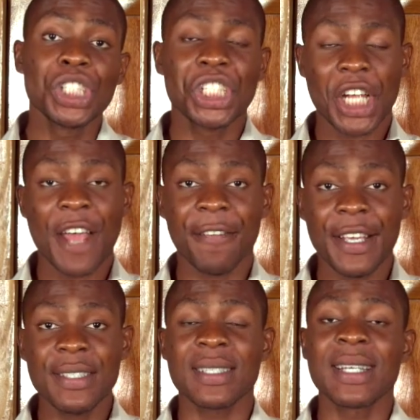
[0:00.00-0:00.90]

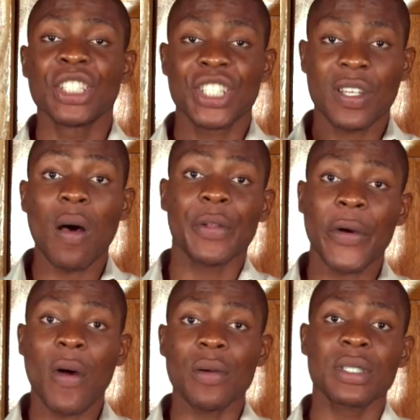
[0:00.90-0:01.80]
shavings,
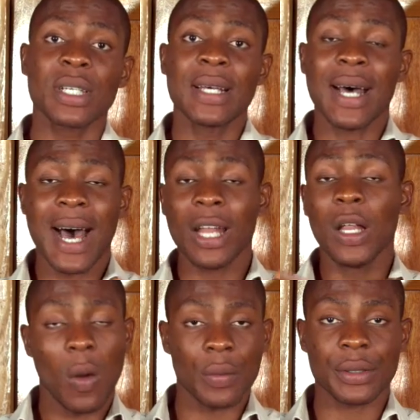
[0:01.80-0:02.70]
sawdust, and
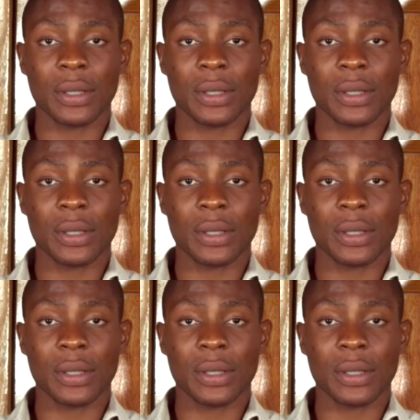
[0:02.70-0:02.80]
log.